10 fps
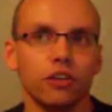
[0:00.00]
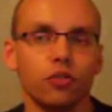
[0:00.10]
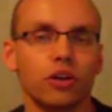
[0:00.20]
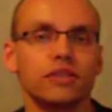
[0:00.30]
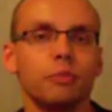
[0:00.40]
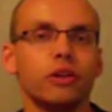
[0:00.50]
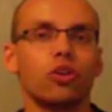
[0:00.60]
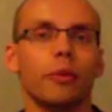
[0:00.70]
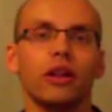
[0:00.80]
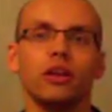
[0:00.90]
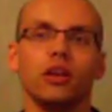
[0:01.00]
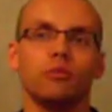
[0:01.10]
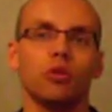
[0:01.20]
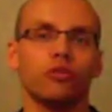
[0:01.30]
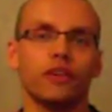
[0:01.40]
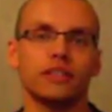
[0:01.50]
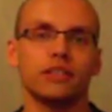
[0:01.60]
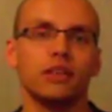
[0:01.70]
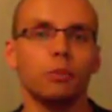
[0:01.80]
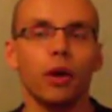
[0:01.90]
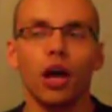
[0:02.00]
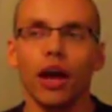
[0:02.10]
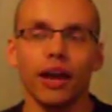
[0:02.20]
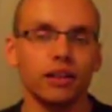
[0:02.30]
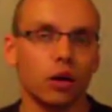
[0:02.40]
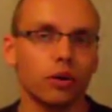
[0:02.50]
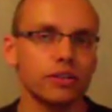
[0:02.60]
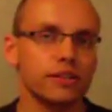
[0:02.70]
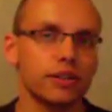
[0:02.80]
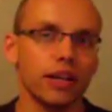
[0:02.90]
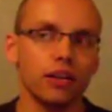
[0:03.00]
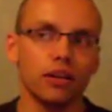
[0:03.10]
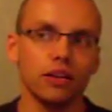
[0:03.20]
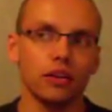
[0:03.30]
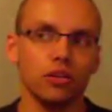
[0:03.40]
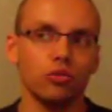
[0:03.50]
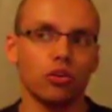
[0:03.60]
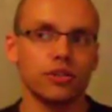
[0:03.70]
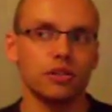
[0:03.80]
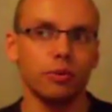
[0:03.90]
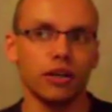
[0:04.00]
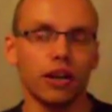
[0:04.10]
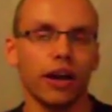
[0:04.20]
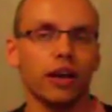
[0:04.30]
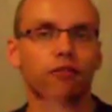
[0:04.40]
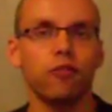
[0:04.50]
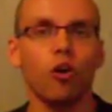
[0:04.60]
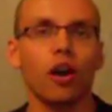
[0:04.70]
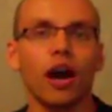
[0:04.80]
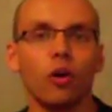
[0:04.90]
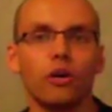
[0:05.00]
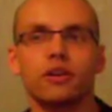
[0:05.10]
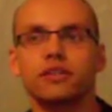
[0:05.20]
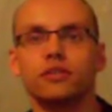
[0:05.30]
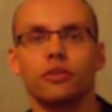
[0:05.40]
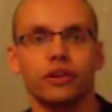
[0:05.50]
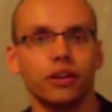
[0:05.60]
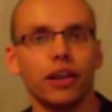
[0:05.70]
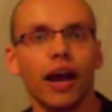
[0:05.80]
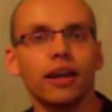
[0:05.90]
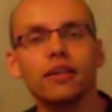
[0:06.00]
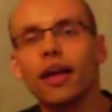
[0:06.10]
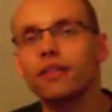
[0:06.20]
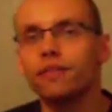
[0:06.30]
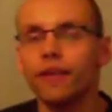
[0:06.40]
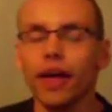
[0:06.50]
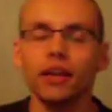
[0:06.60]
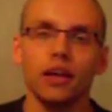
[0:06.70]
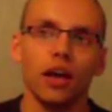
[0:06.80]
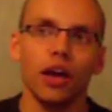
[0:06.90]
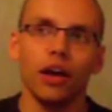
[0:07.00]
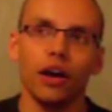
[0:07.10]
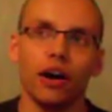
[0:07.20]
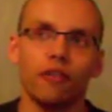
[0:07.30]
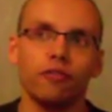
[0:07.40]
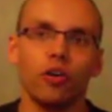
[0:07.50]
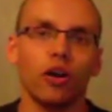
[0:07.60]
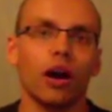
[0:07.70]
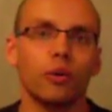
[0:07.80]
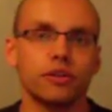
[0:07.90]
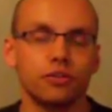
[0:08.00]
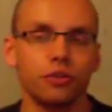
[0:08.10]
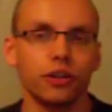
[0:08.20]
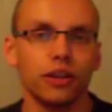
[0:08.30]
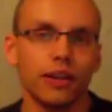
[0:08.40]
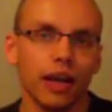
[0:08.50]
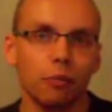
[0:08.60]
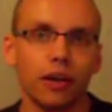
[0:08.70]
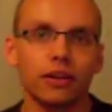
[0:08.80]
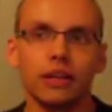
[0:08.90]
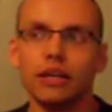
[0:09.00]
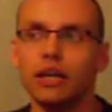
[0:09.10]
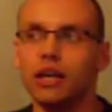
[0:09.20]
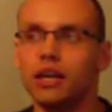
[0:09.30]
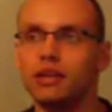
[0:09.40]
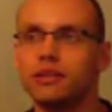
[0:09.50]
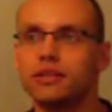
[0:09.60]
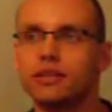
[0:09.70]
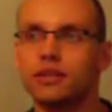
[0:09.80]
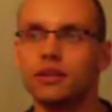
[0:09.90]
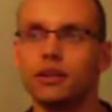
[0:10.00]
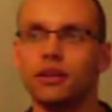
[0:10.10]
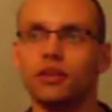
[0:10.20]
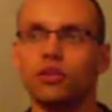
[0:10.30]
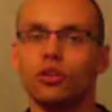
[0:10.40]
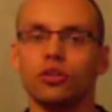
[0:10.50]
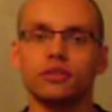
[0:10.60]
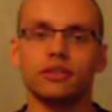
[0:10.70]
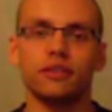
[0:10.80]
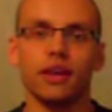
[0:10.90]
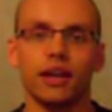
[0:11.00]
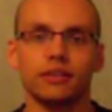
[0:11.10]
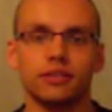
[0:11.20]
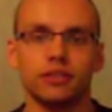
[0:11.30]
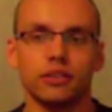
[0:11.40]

if you are sleeping normally in monophasic sleep 8 hours, then you are sleeping like 4 hours during the night and then 4 hours during the day. But it's not that